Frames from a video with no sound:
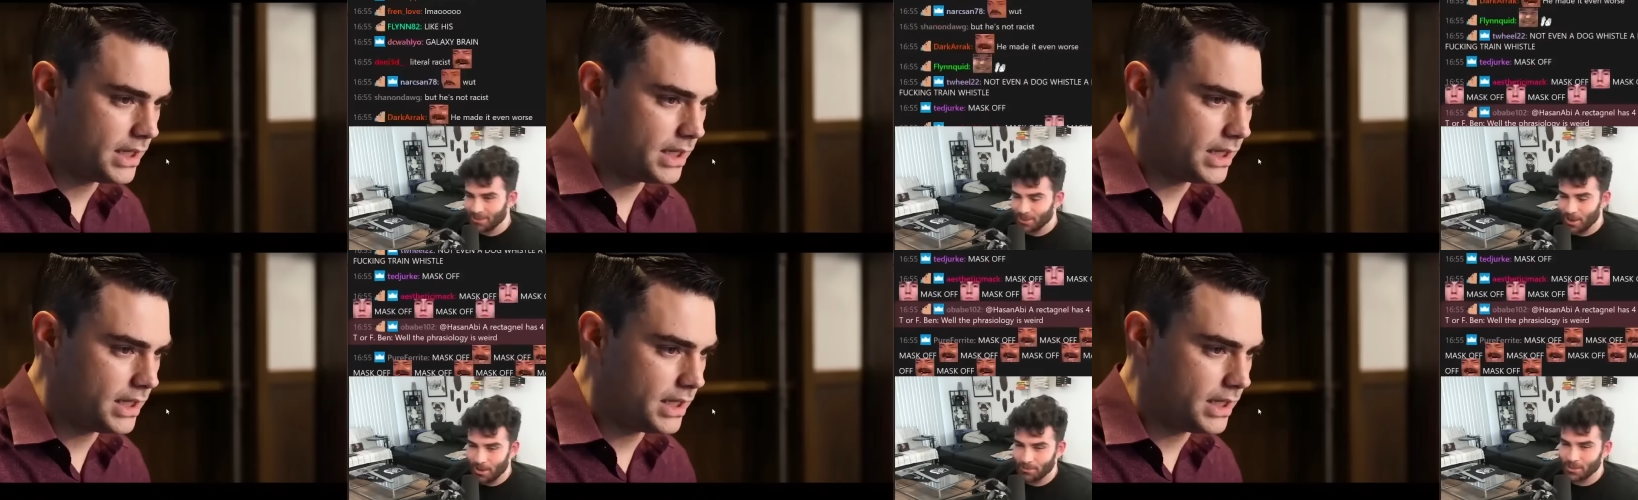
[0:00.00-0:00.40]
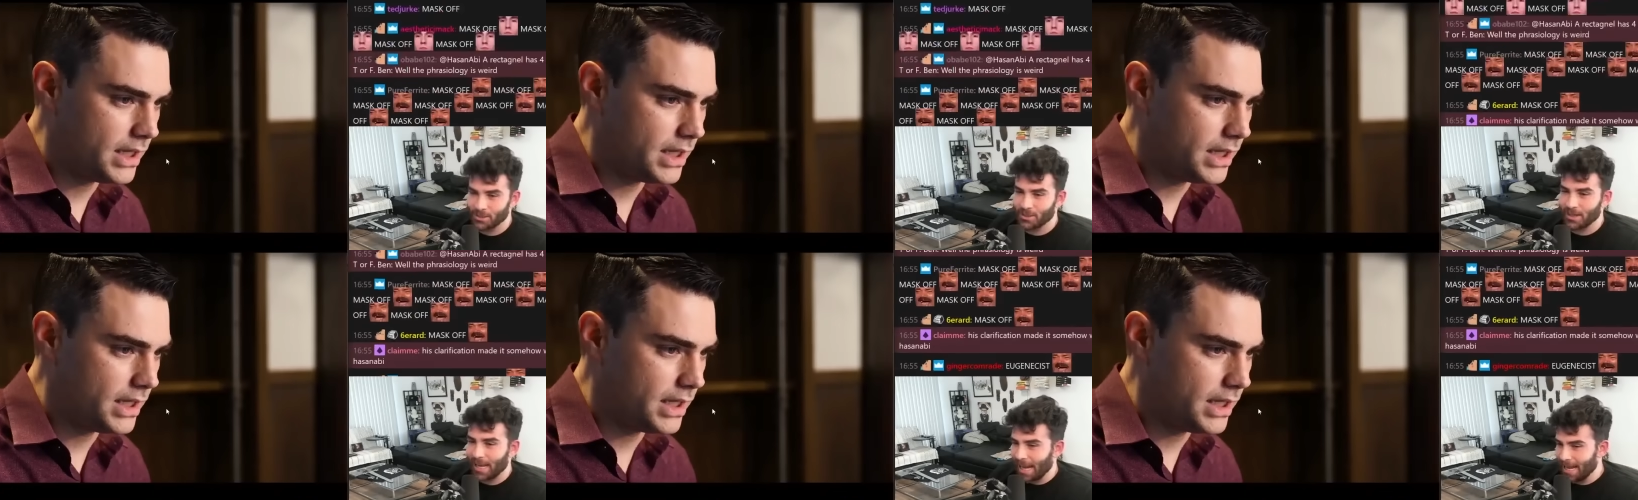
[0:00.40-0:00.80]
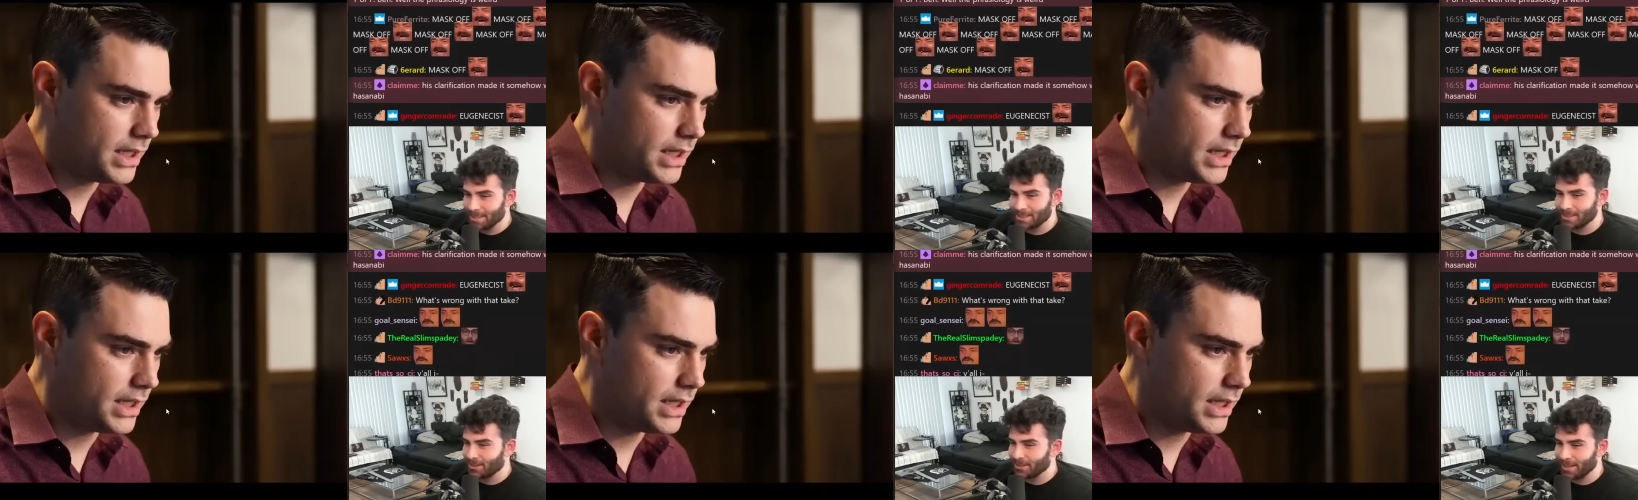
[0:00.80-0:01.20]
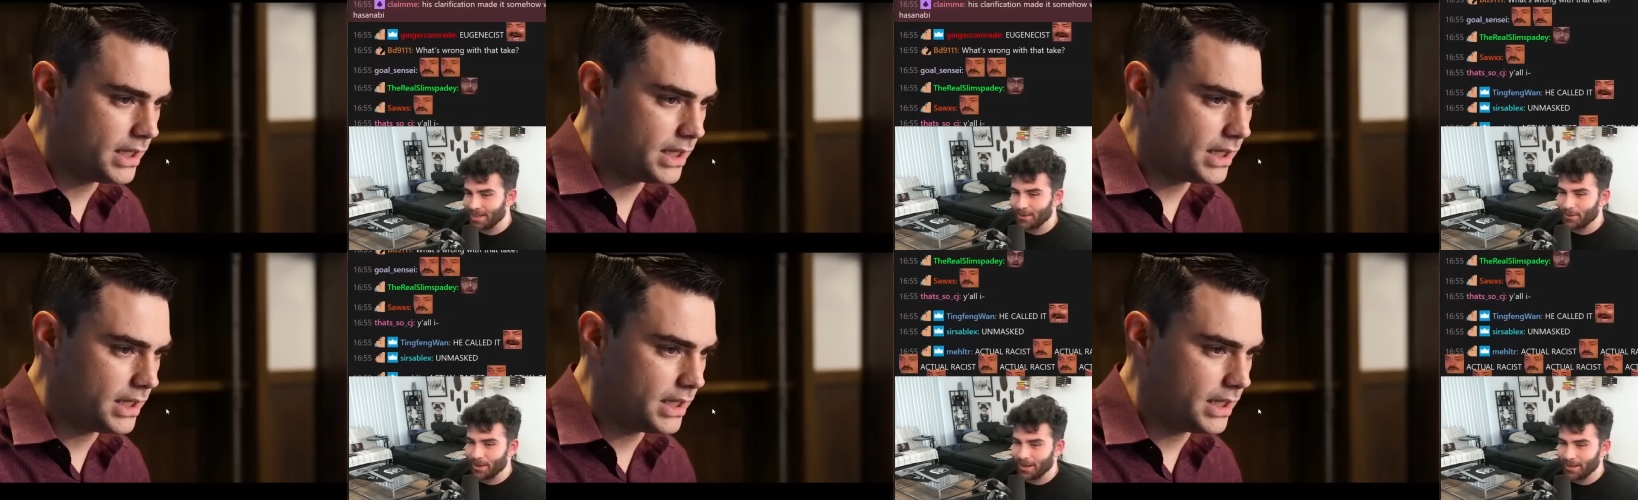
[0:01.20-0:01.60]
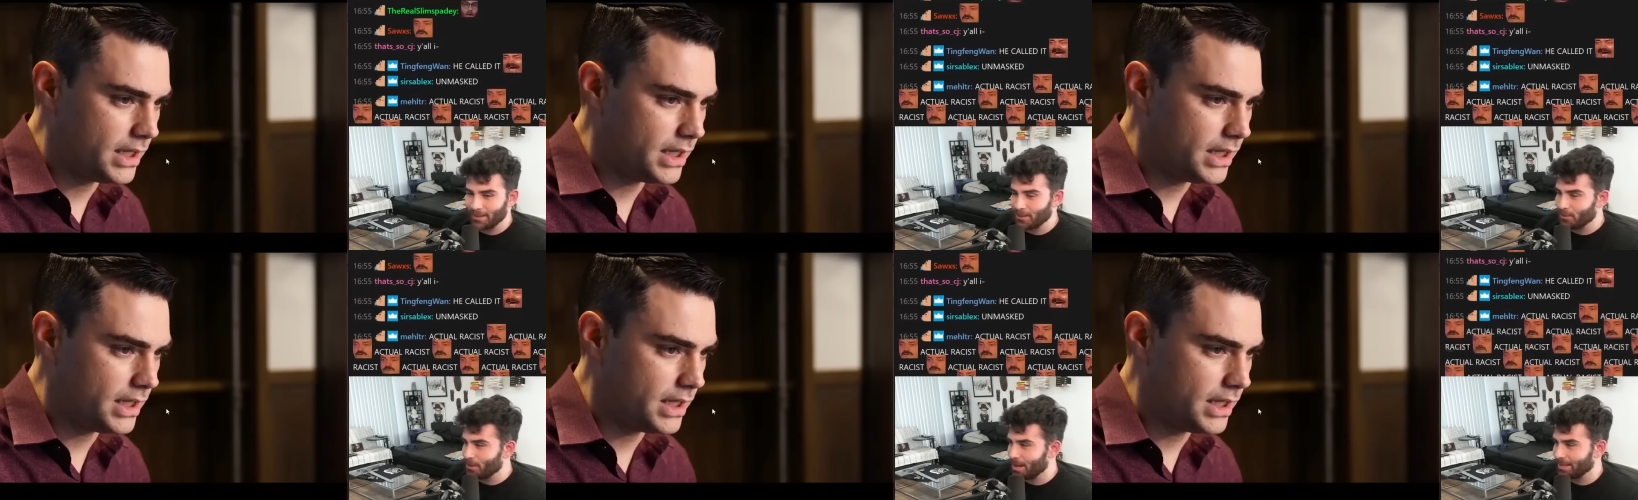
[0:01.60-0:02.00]
Speaker 1: so I'm just going to answer it anyway in
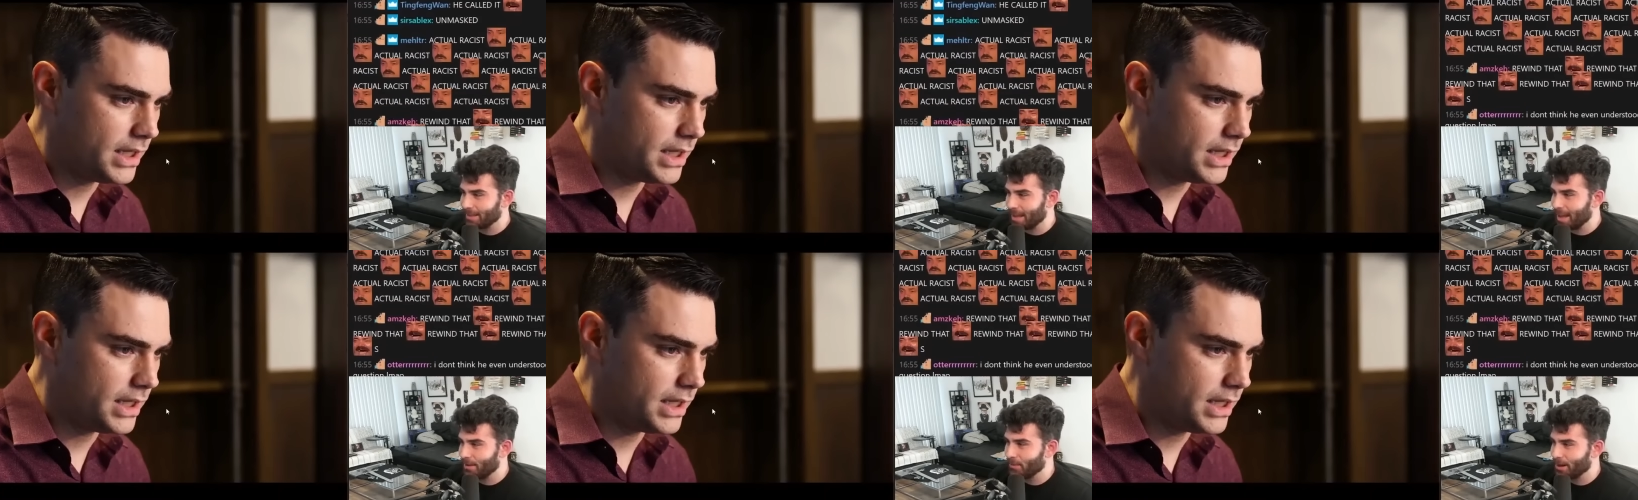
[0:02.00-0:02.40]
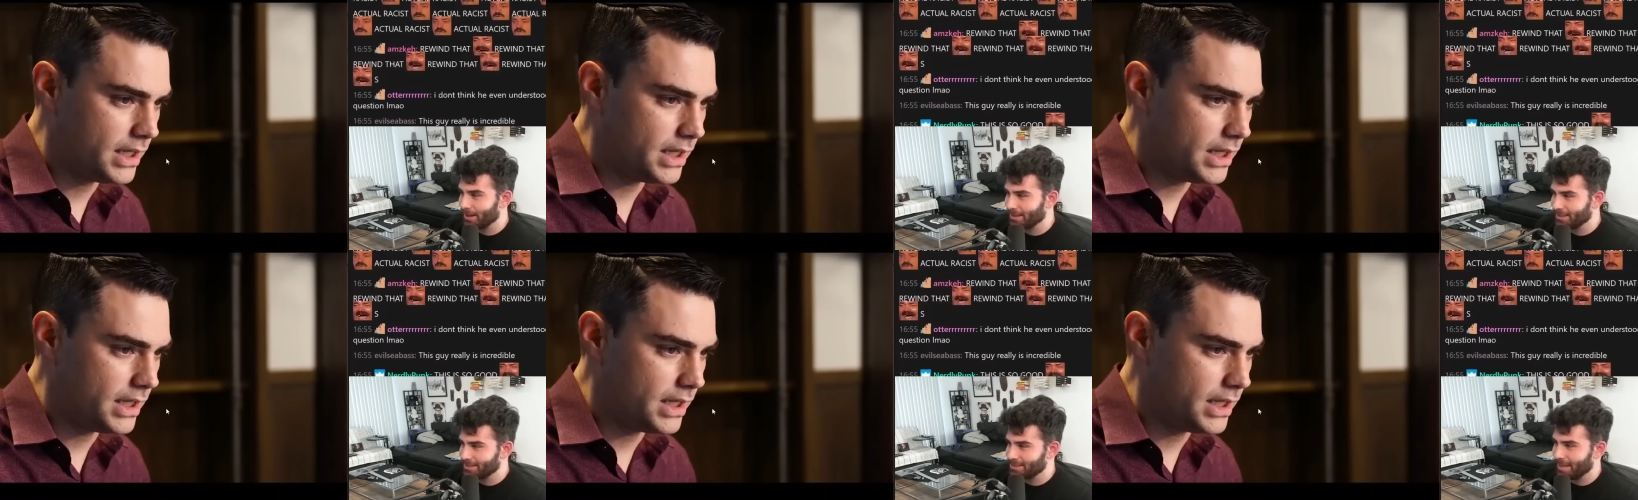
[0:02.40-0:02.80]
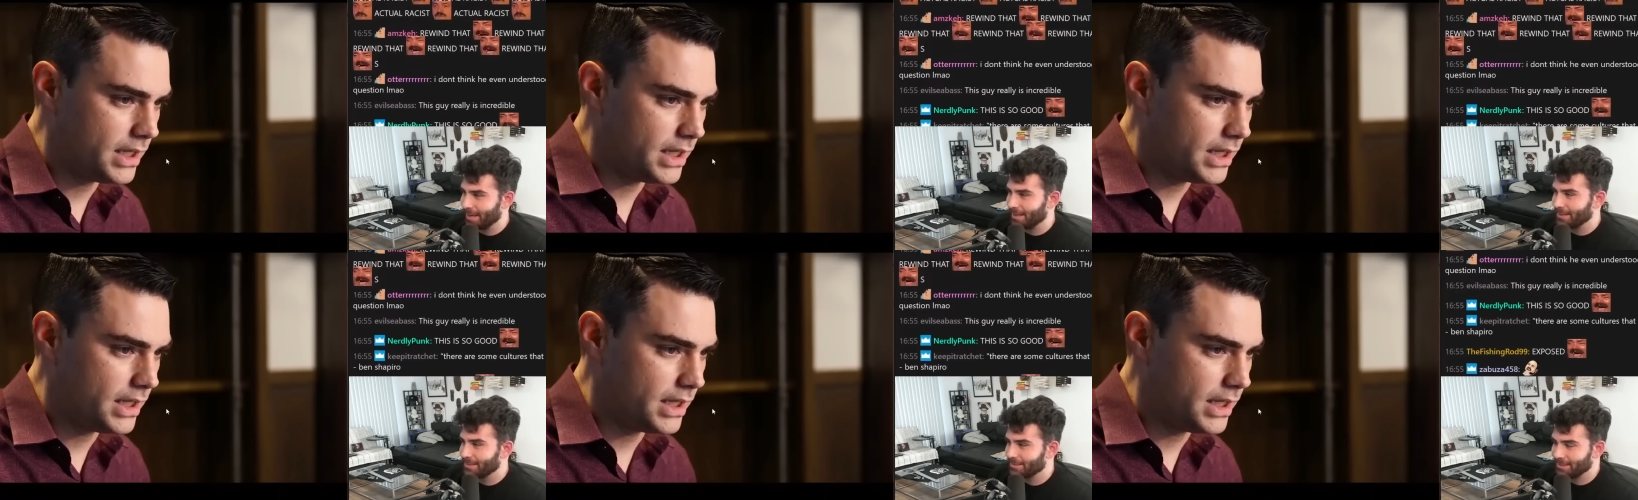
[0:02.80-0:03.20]
the way that I wanted to say,